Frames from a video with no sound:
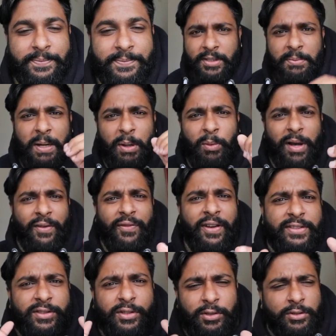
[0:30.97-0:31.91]
So my wife
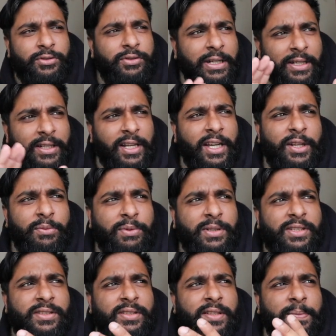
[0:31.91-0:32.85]
has a contract line
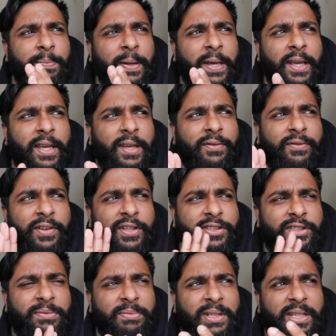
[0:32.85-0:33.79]
which is a pay,
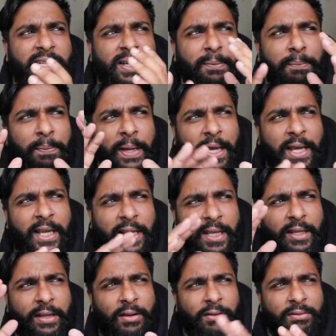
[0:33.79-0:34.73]
Virgin Media
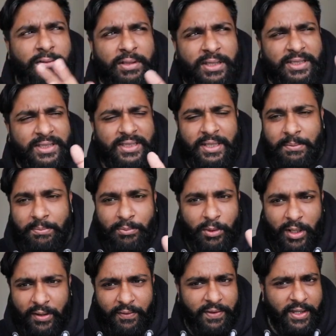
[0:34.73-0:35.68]
pay only sim,
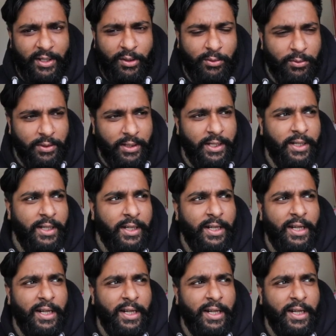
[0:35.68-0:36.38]
whatever they call it.